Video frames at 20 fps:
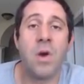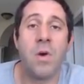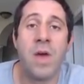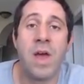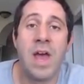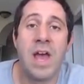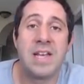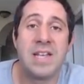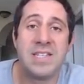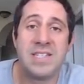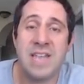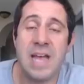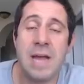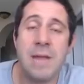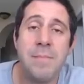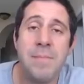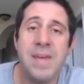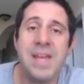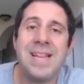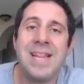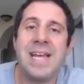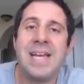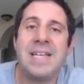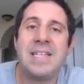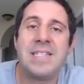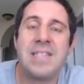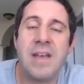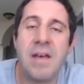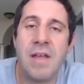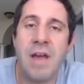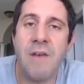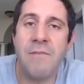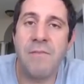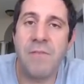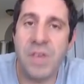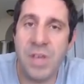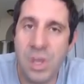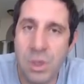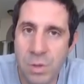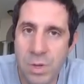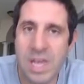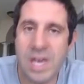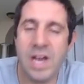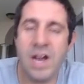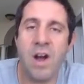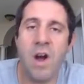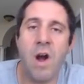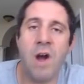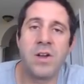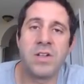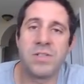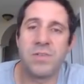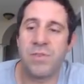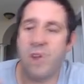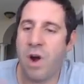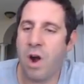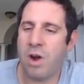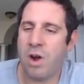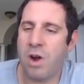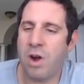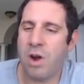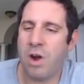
Also, send me links of unique cars,